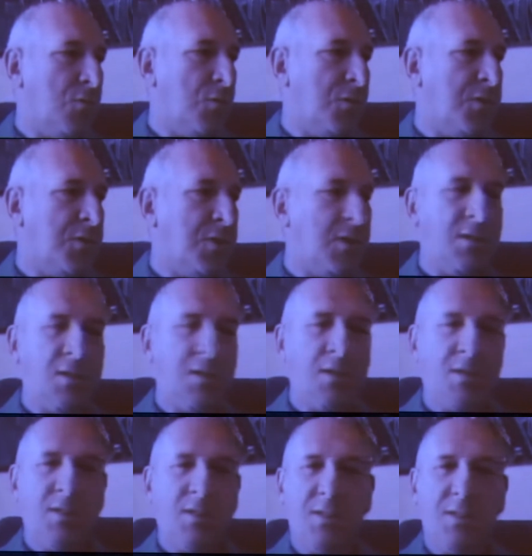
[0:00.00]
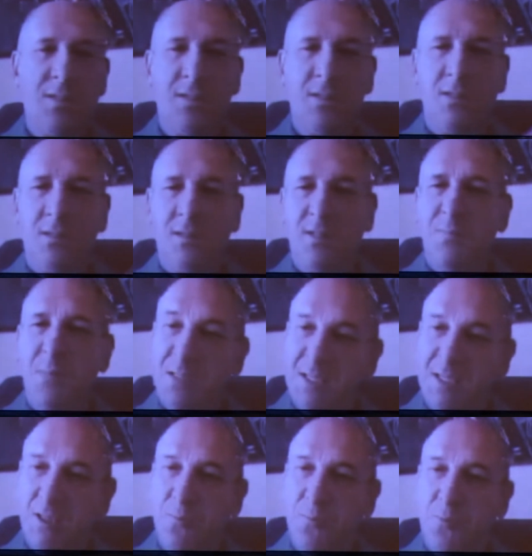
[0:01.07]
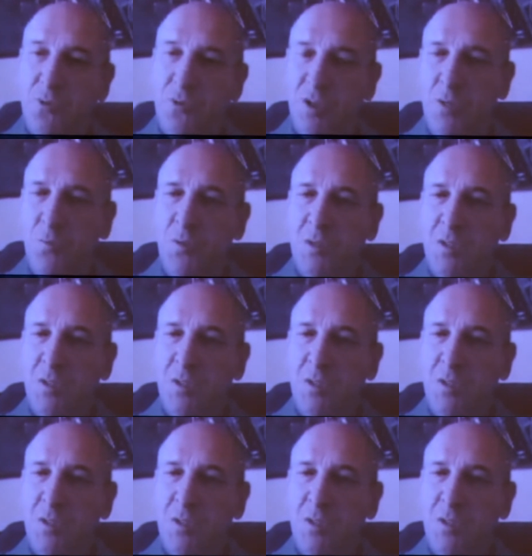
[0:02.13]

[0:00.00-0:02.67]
within this, this is my second point now,